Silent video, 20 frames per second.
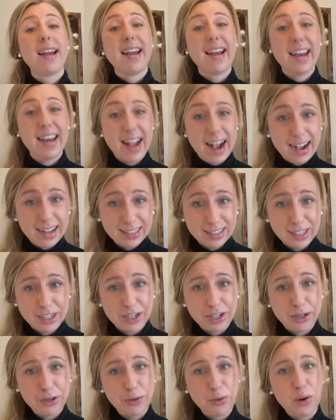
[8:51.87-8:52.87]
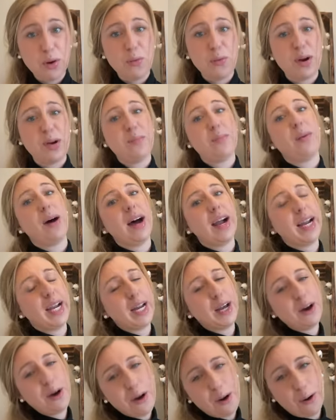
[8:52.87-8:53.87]
not to do when
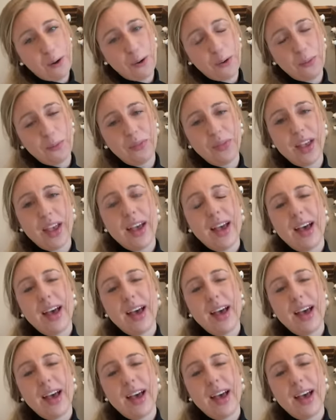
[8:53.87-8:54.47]
buying a home,